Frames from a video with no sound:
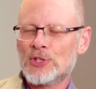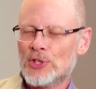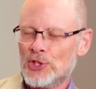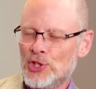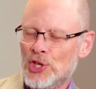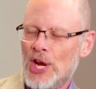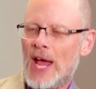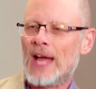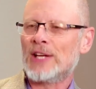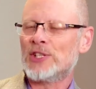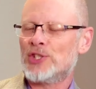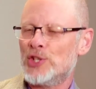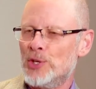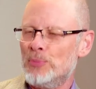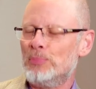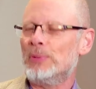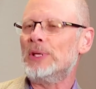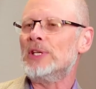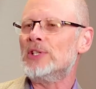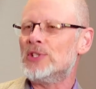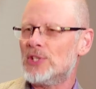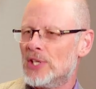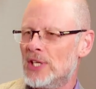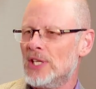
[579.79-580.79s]
Chat
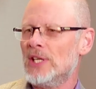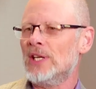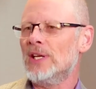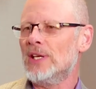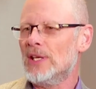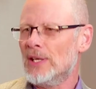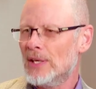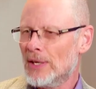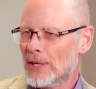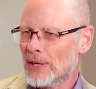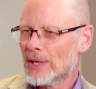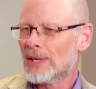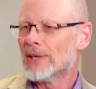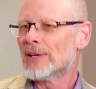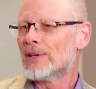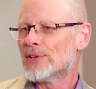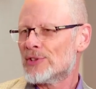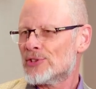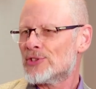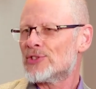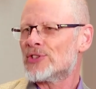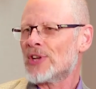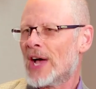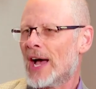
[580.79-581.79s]
GPT
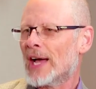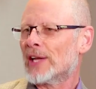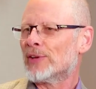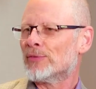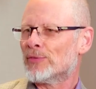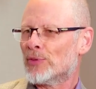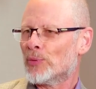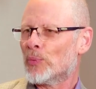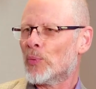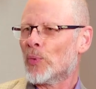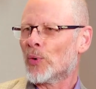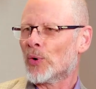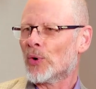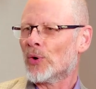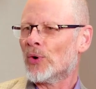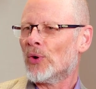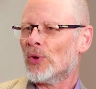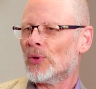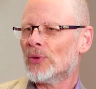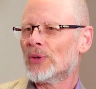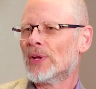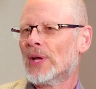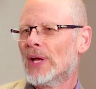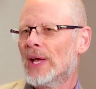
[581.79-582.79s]
side of the
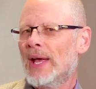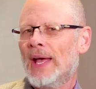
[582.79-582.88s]
world.